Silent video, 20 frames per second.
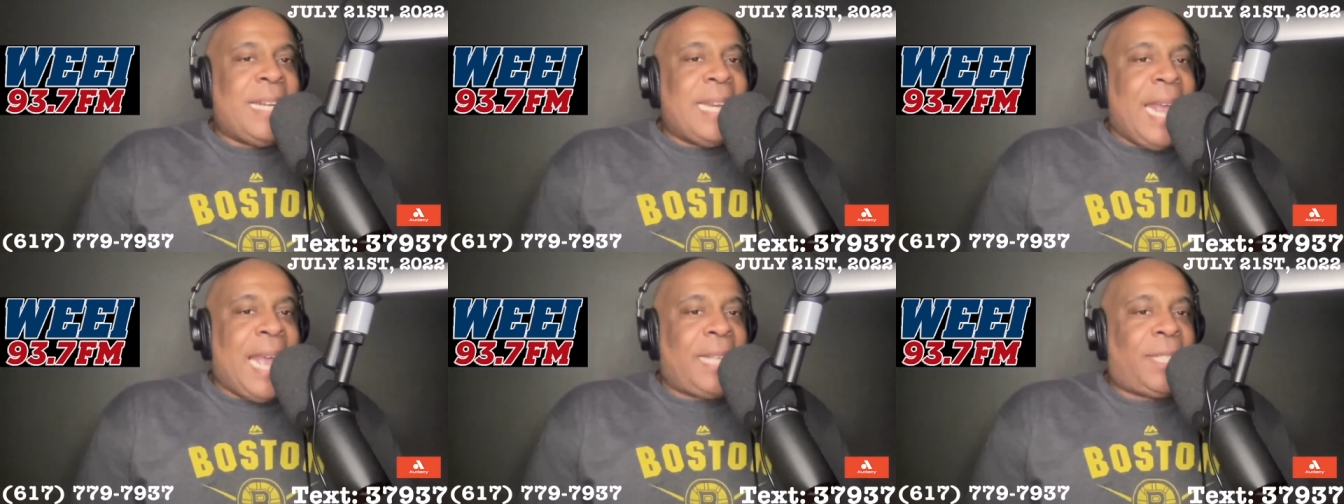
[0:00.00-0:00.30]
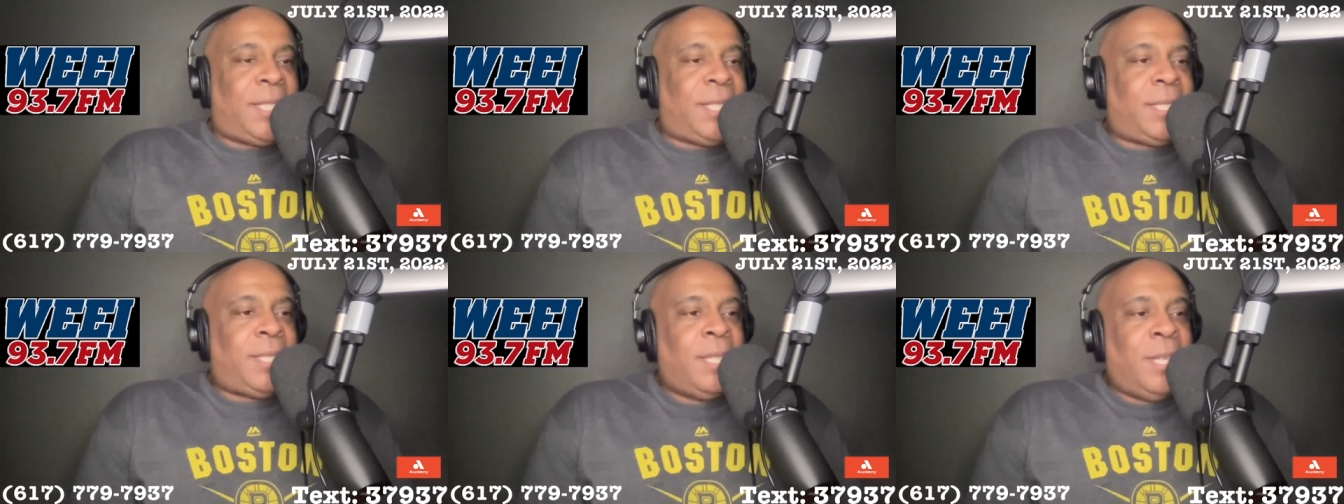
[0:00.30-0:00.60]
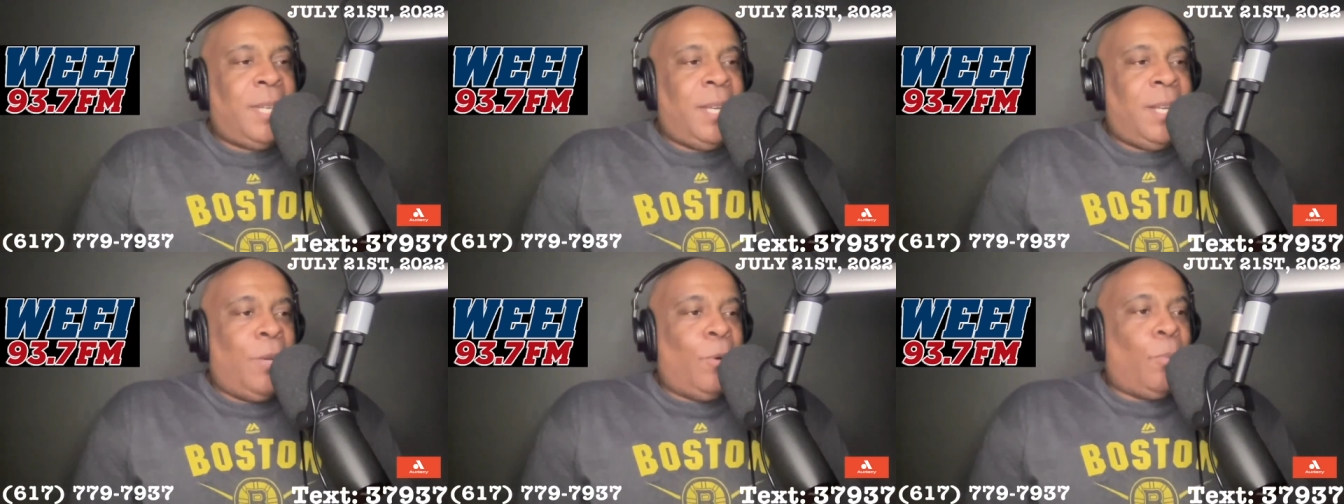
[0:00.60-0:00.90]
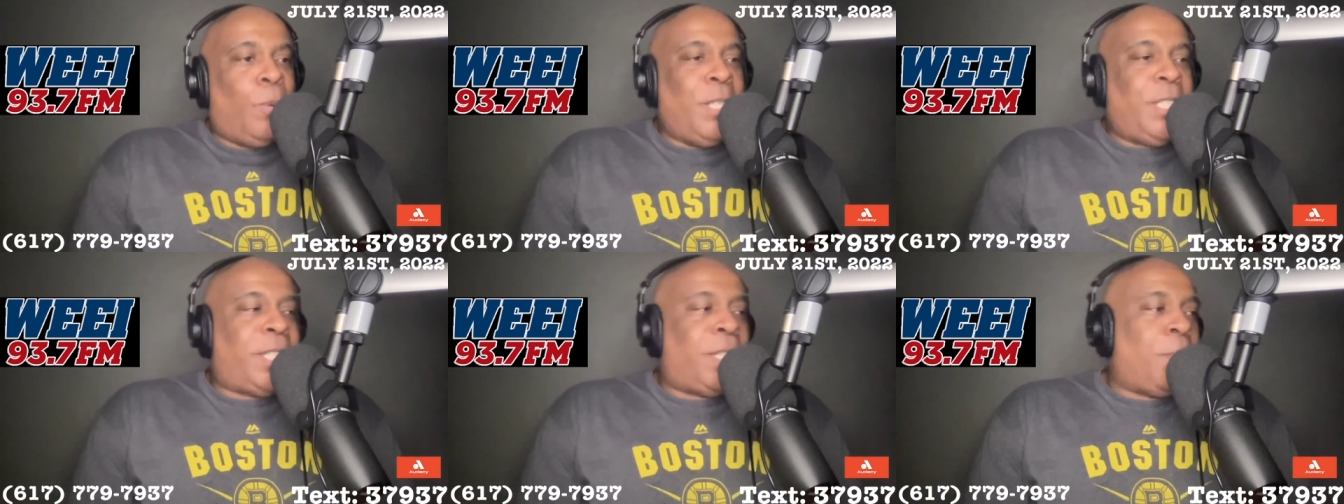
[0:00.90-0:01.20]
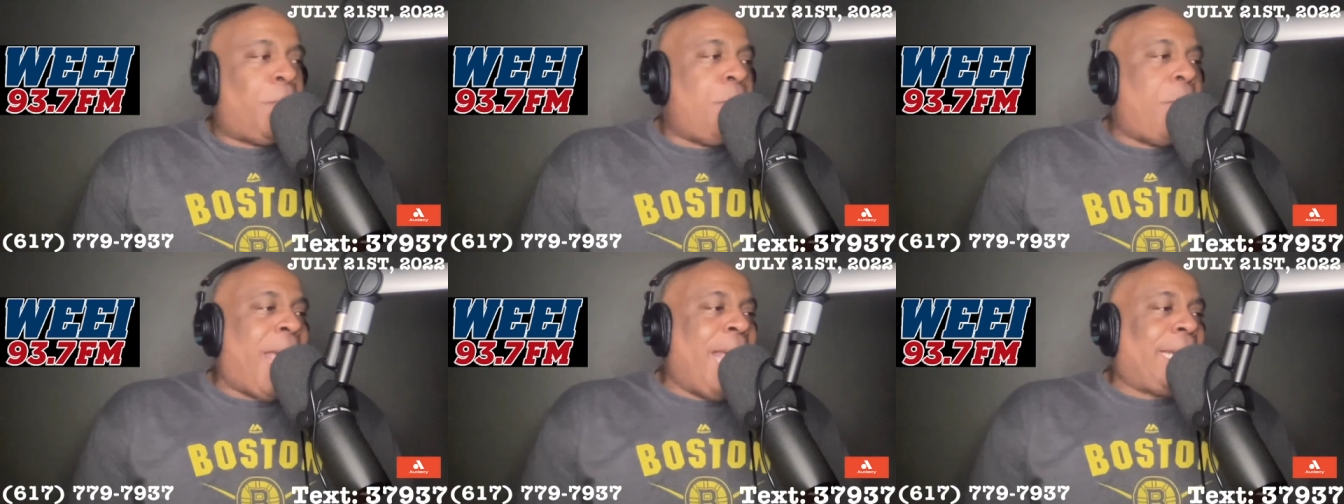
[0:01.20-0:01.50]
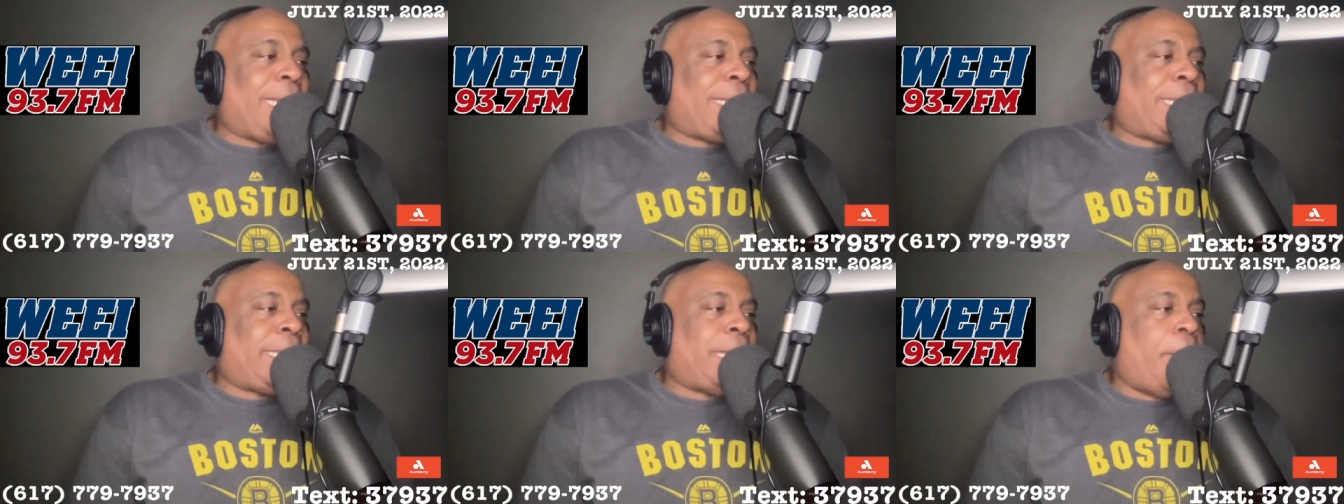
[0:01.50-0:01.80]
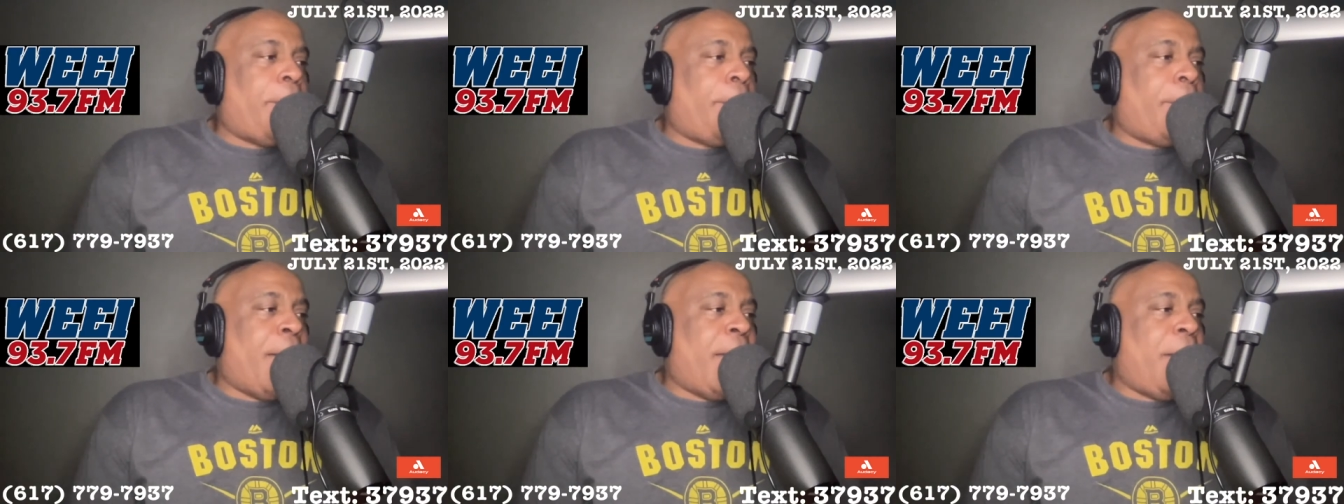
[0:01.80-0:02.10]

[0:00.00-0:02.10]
Next, we make some